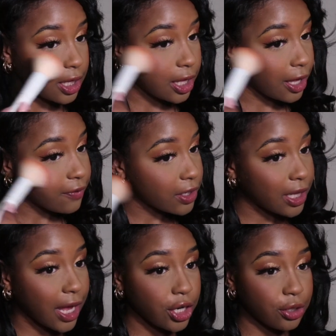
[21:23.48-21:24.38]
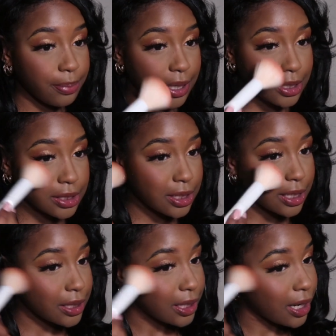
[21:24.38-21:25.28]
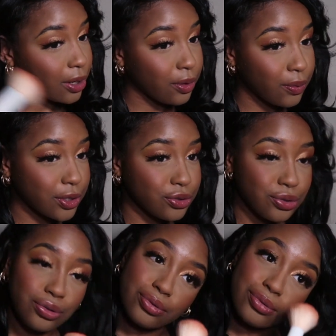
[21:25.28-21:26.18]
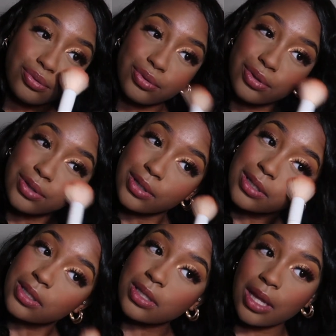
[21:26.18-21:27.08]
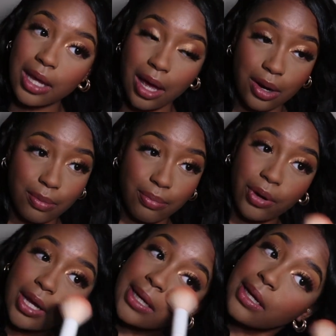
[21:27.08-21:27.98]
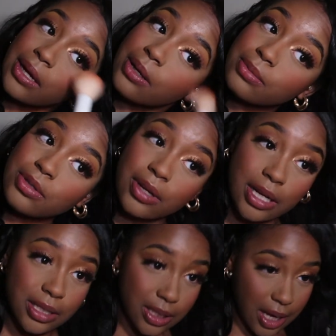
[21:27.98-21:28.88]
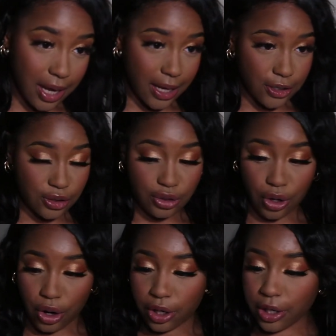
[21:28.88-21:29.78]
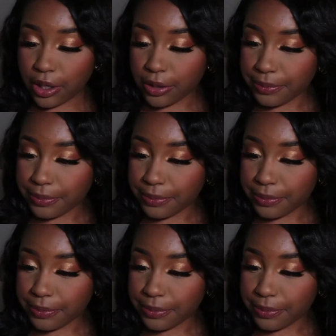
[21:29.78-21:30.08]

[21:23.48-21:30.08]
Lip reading: I have a lighter pink shade that I go into to like kind of brighten it up so that it's not as dark.